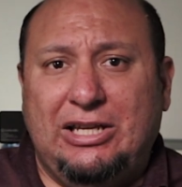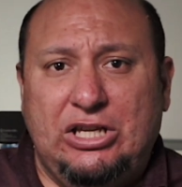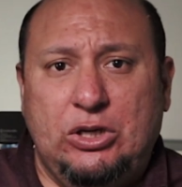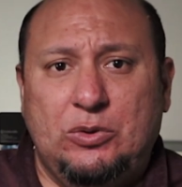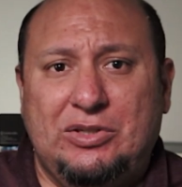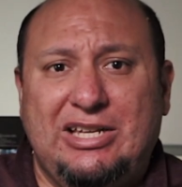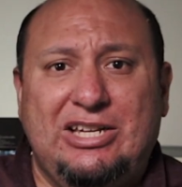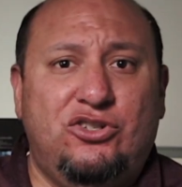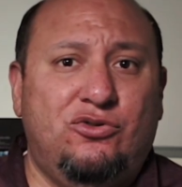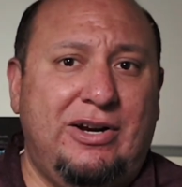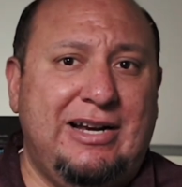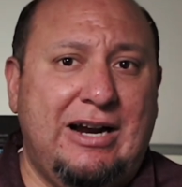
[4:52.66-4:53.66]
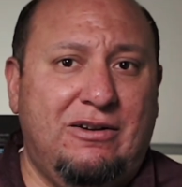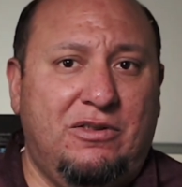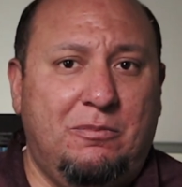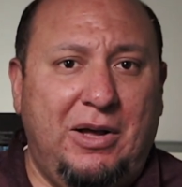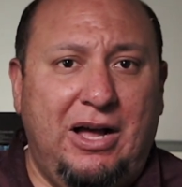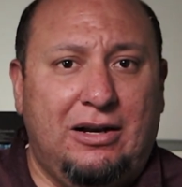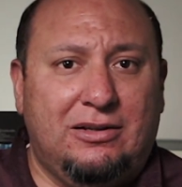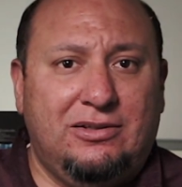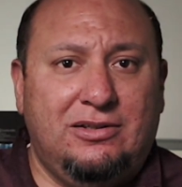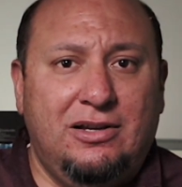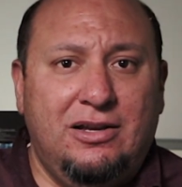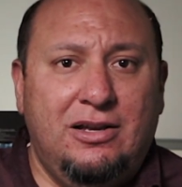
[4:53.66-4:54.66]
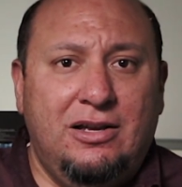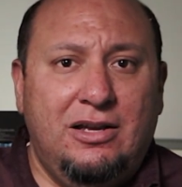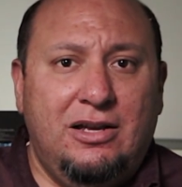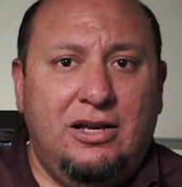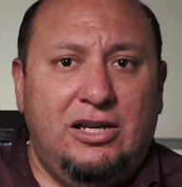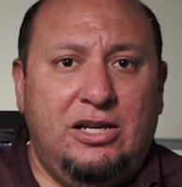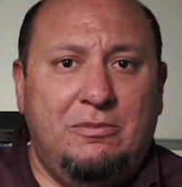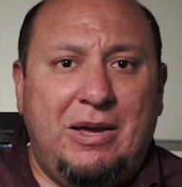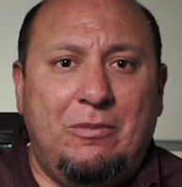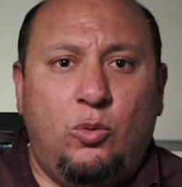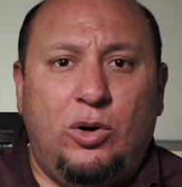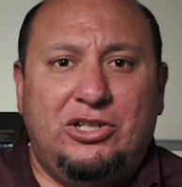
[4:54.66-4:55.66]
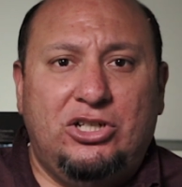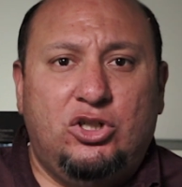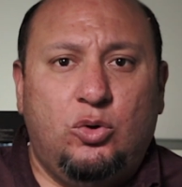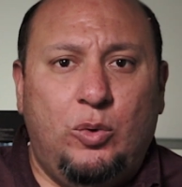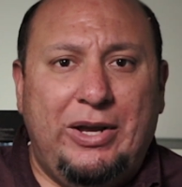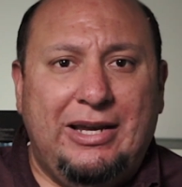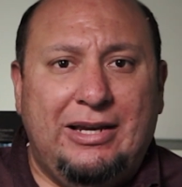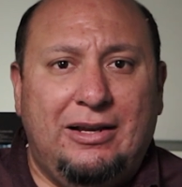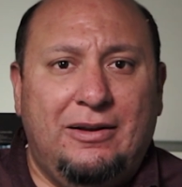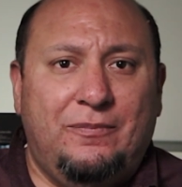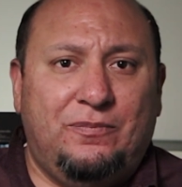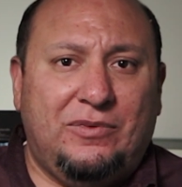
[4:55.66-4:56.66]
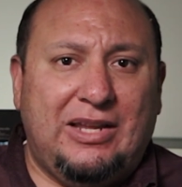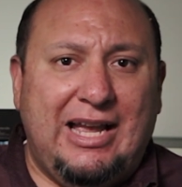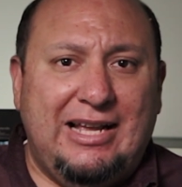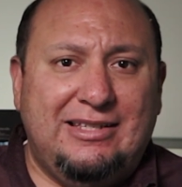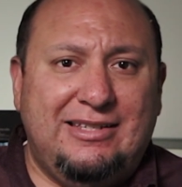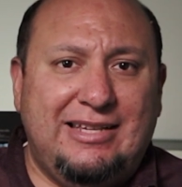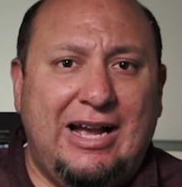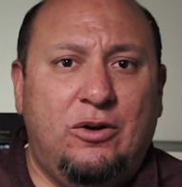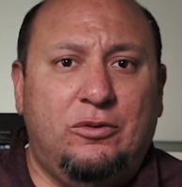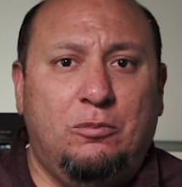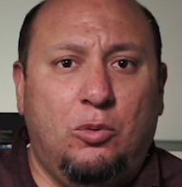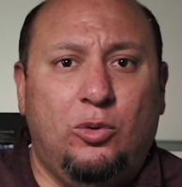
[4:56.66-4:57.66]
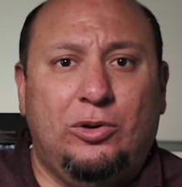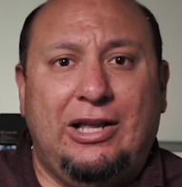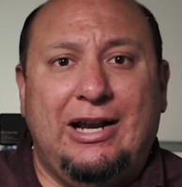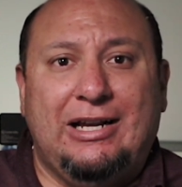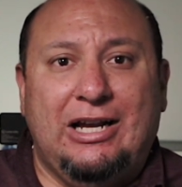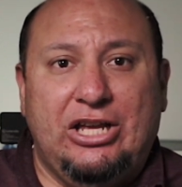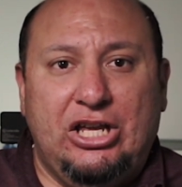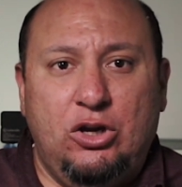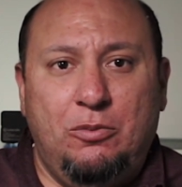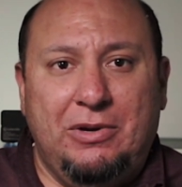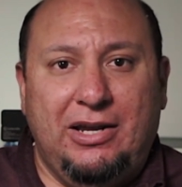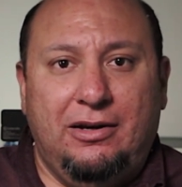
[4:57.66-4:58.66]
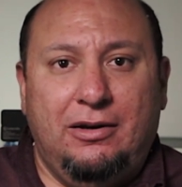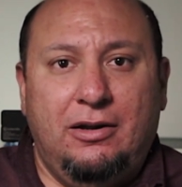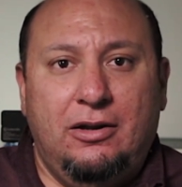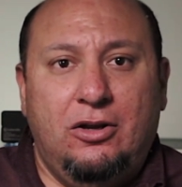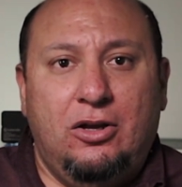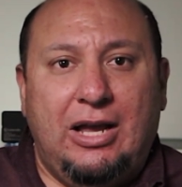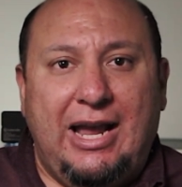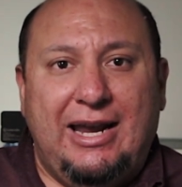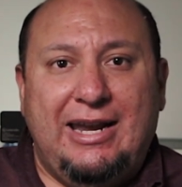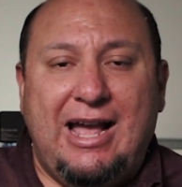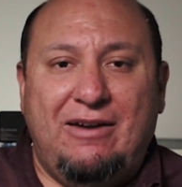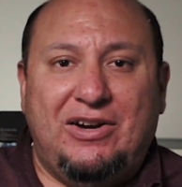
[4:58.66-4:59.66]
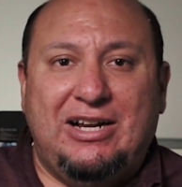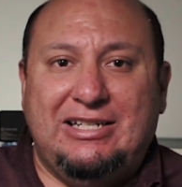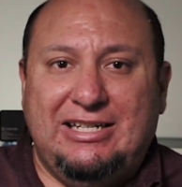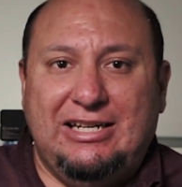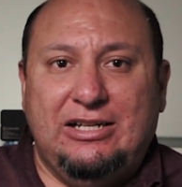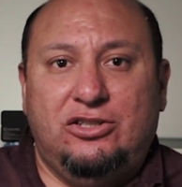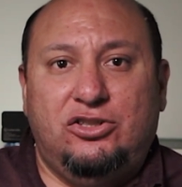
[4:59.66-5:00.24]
use these straight out of the box. You may want to tweak and sound more like a human and have an idea